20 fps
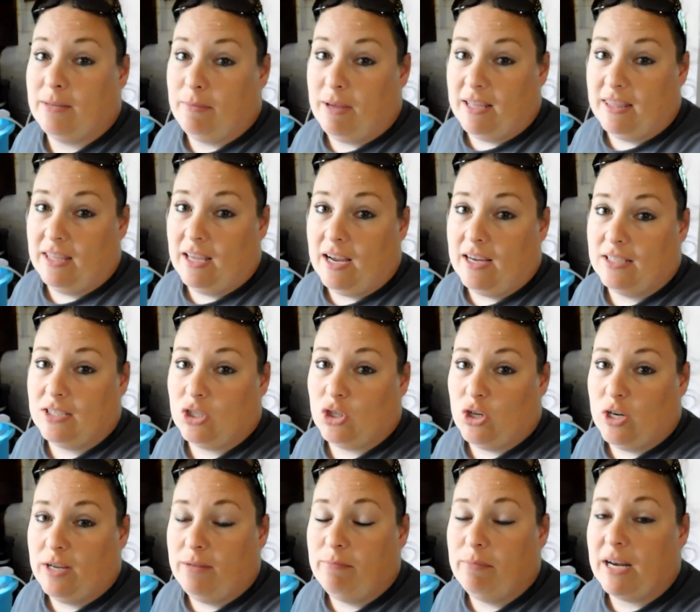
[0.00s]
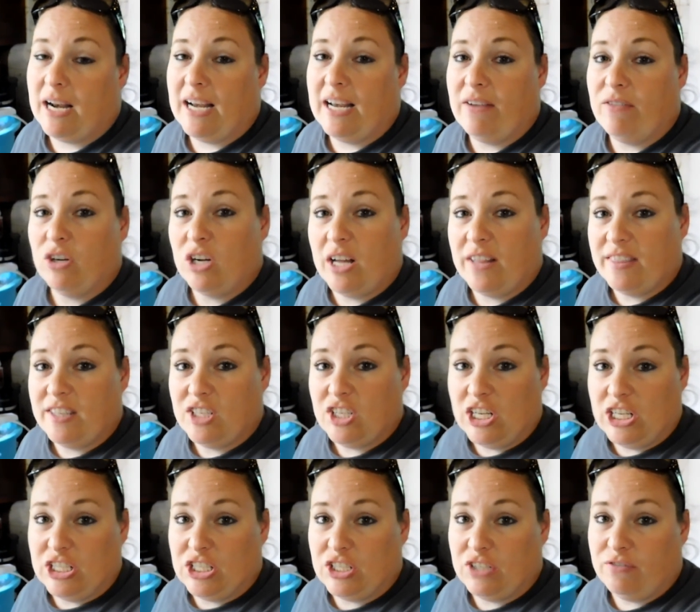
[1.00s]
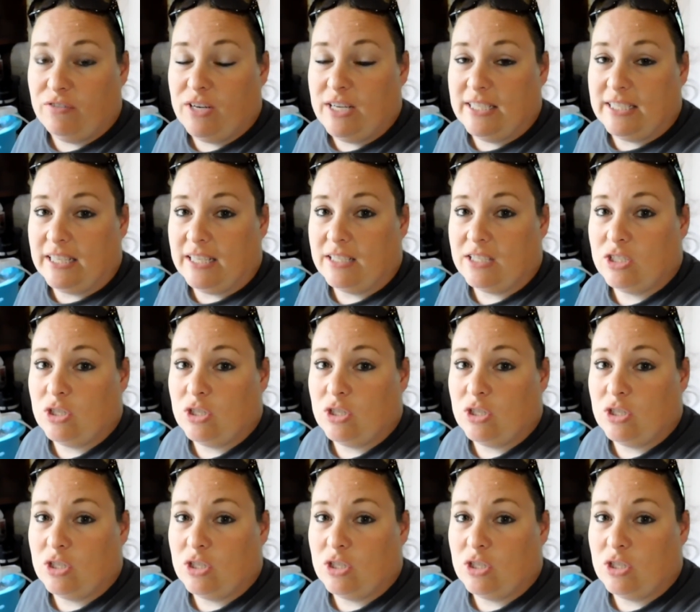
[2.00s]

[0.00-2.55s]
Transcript: to make the ice cream, but I never got the chance to freeze it.